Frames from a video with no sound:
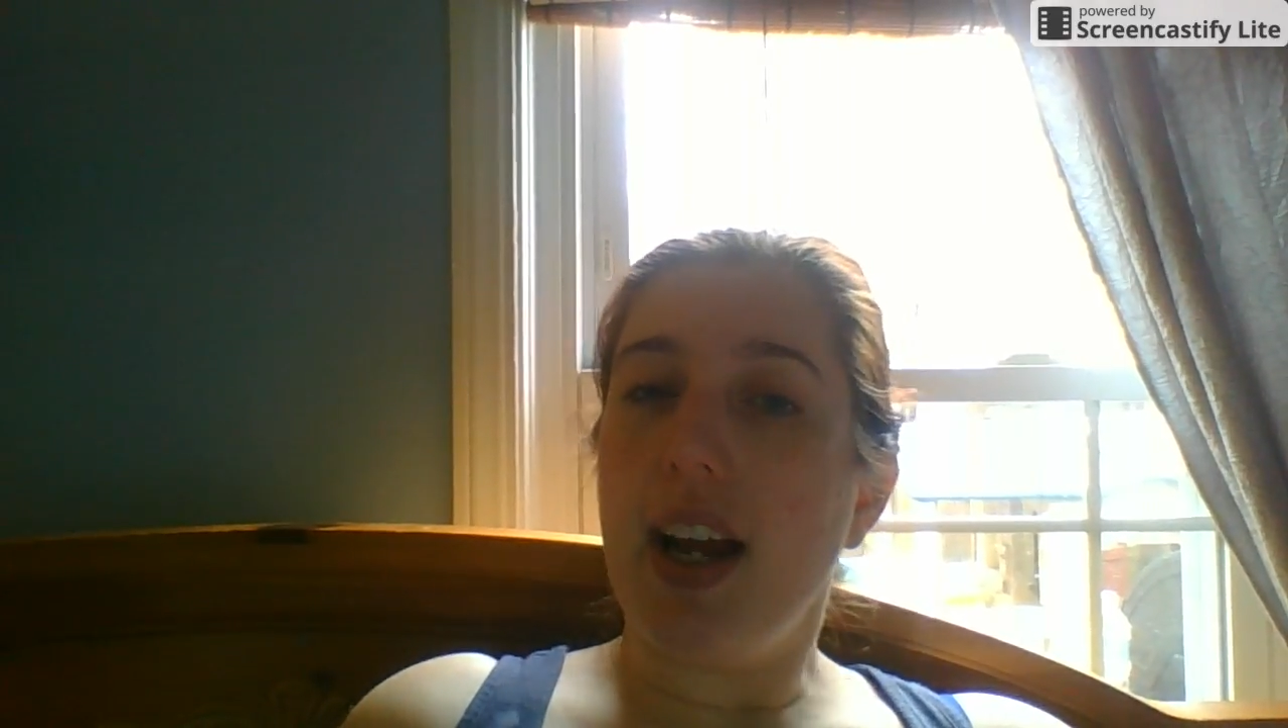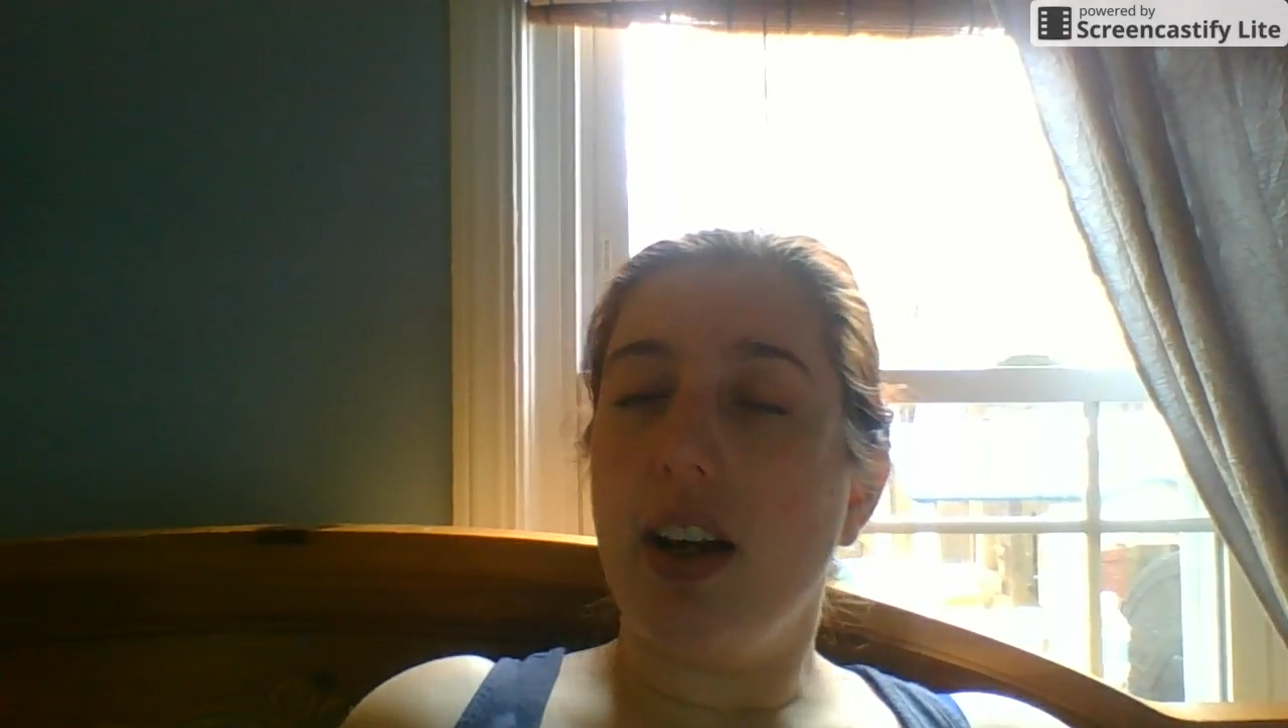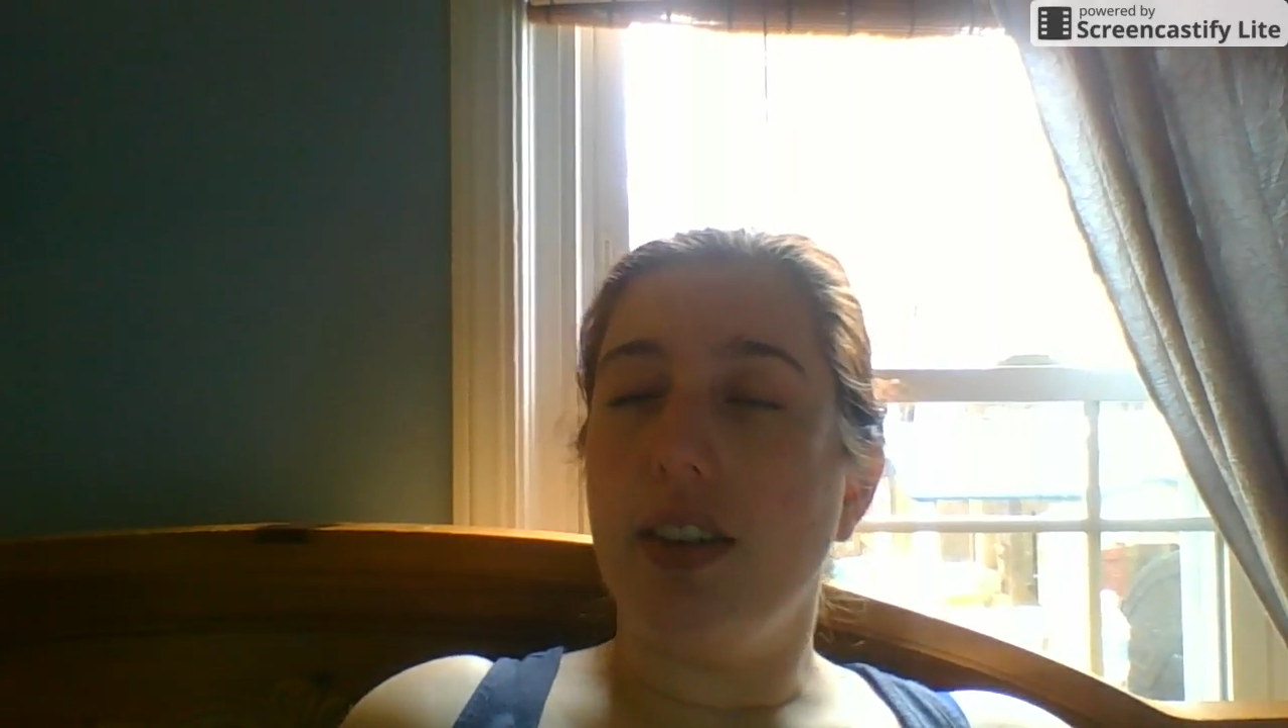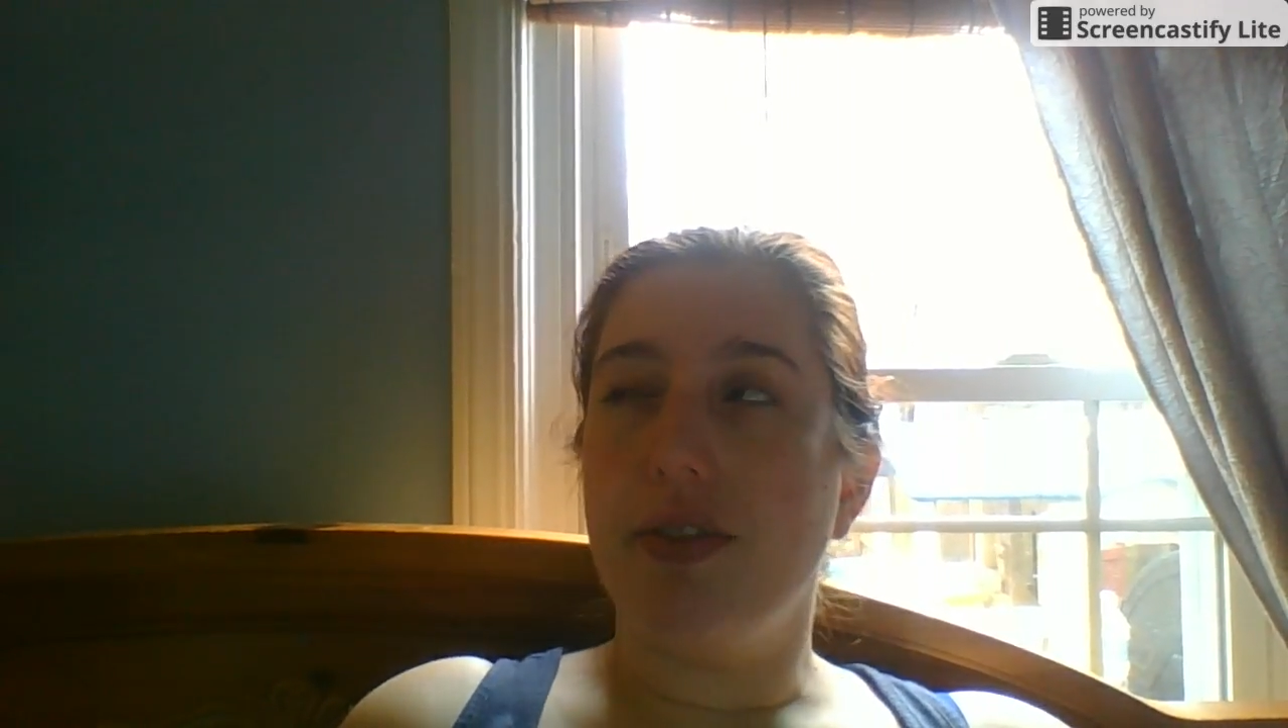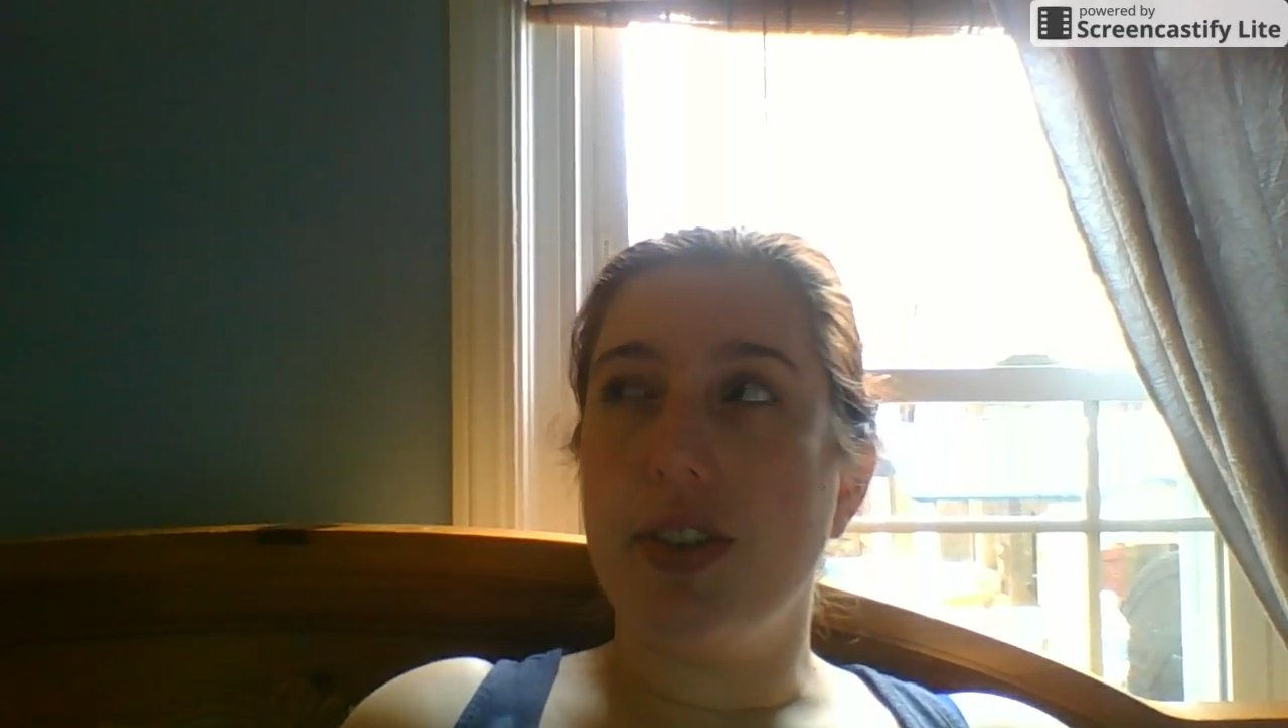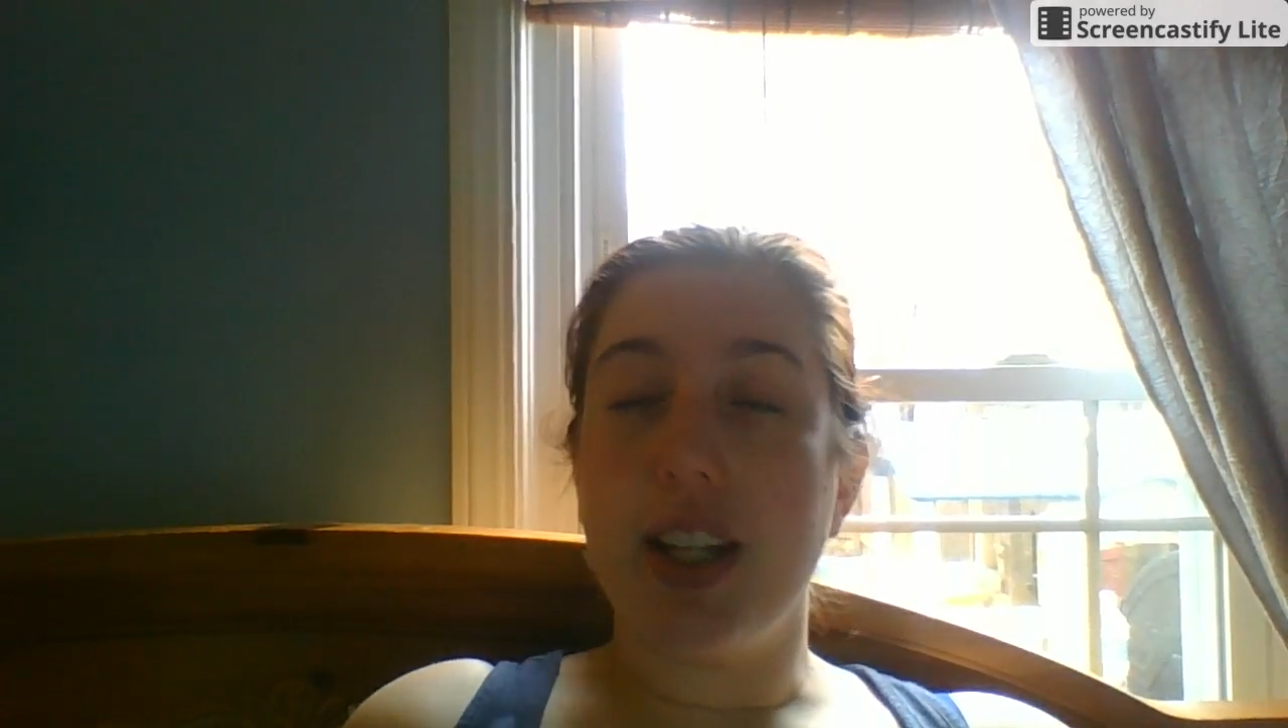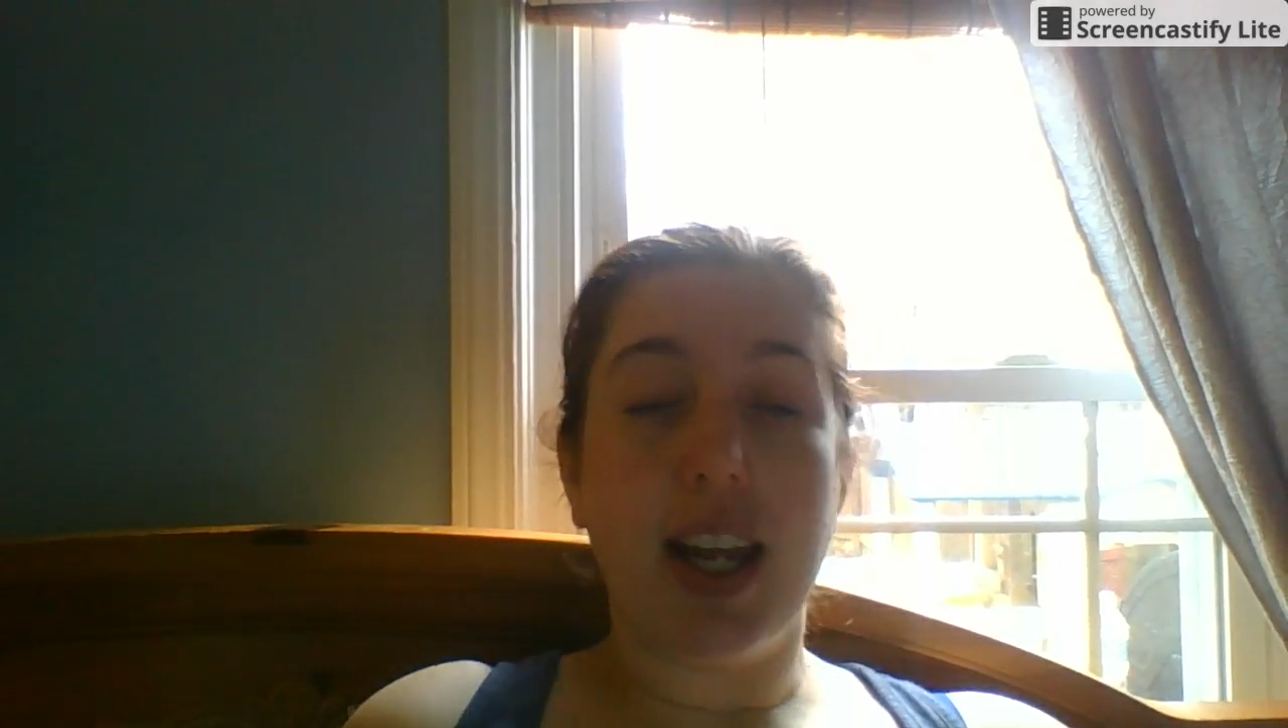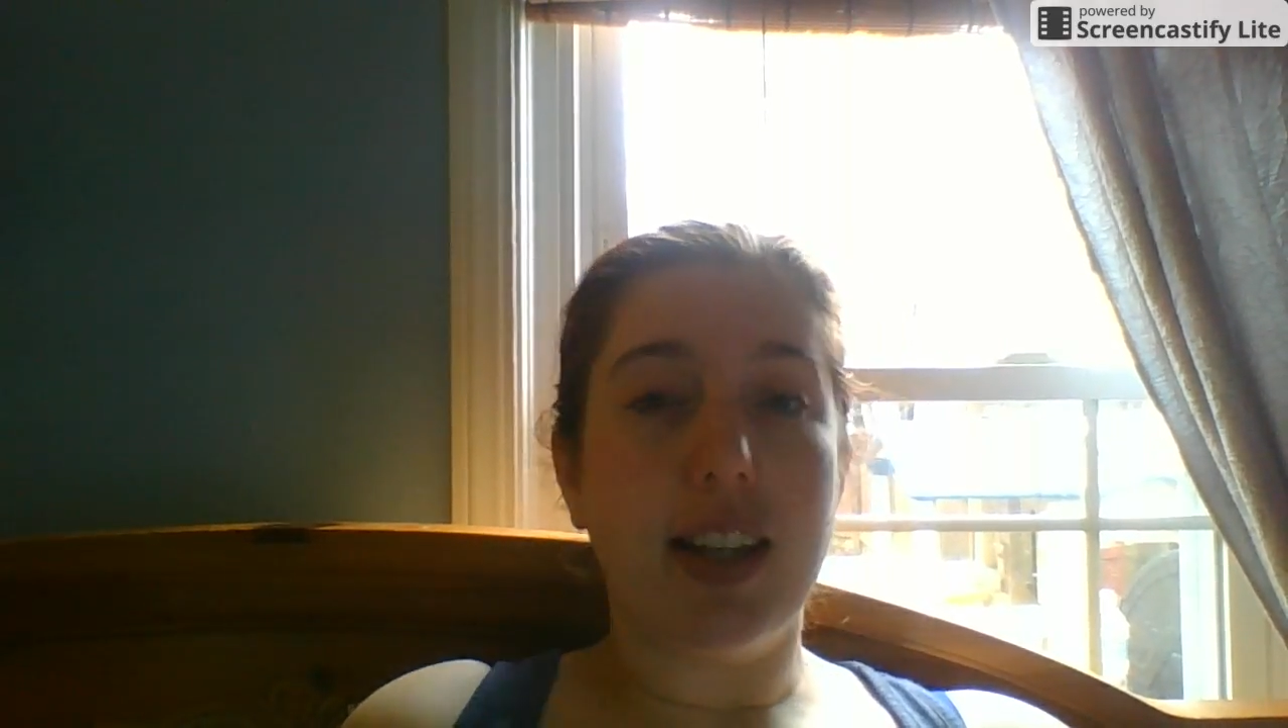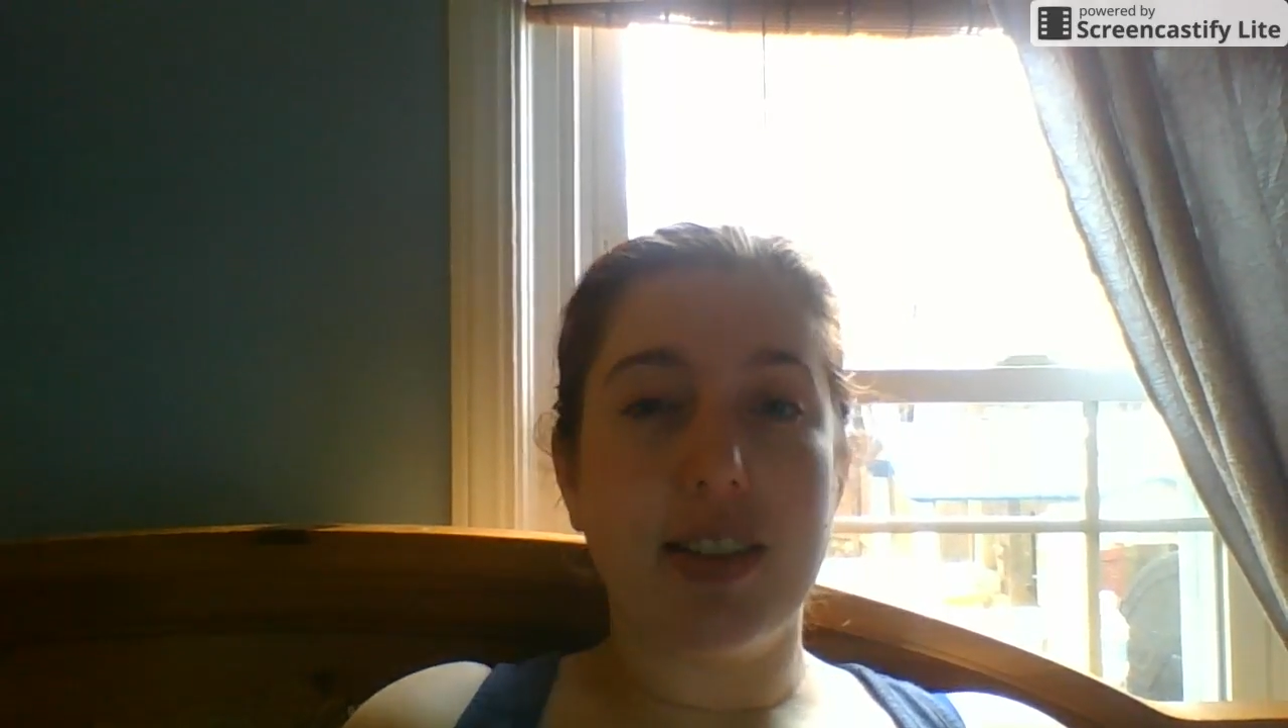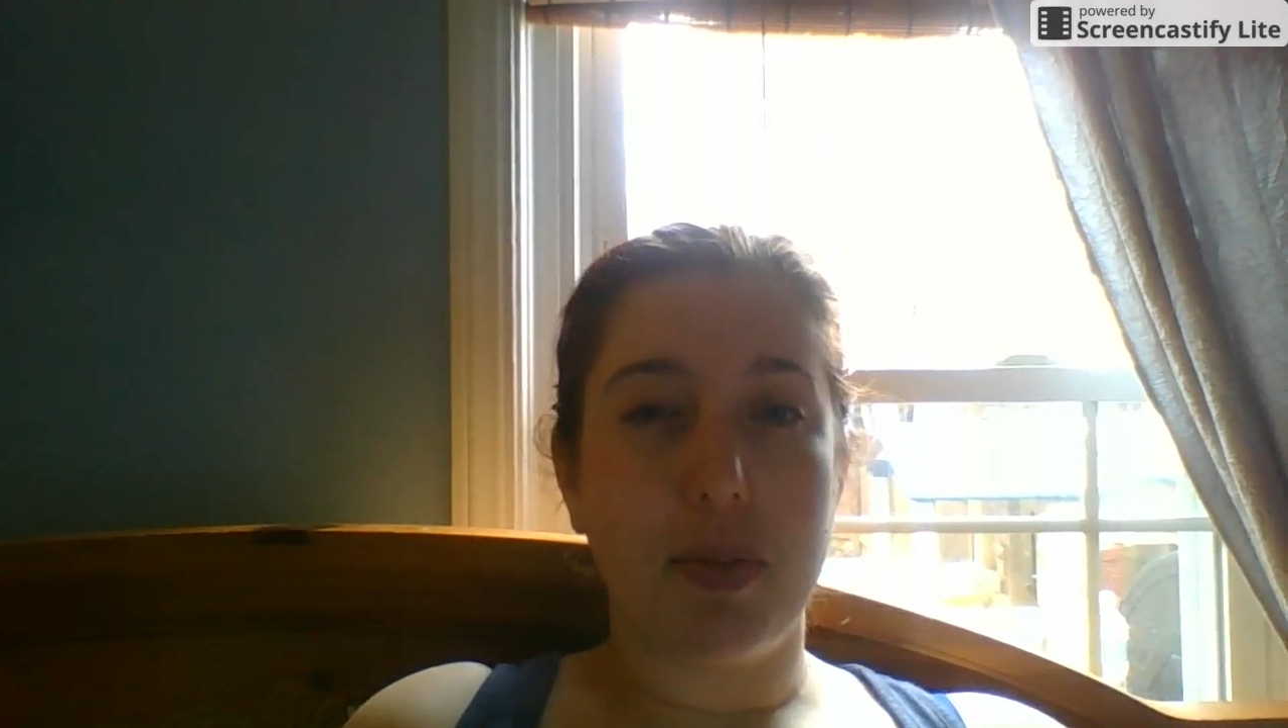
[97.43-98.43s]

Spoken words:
of saying